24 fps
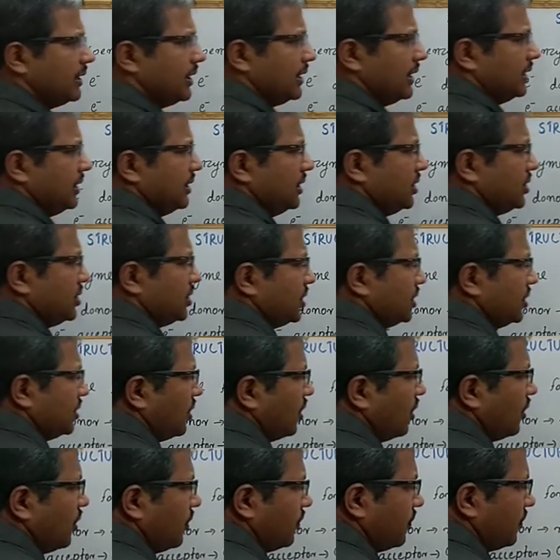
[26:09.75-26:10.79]
addition
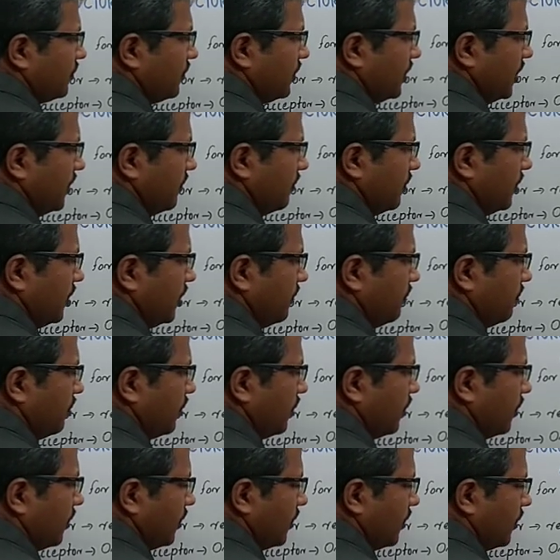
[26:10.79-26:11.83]
of double
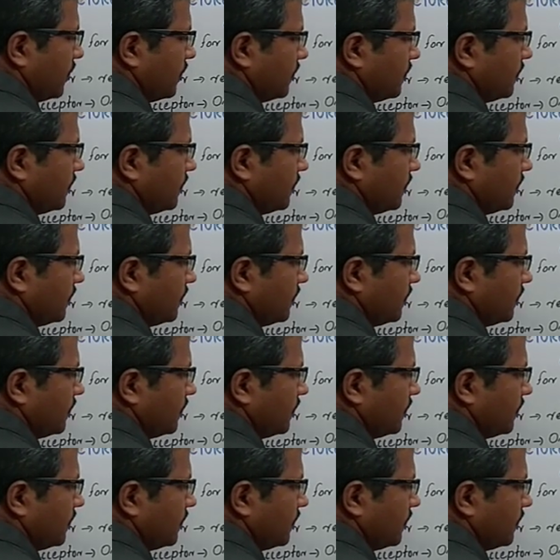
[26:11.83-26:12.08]
bond.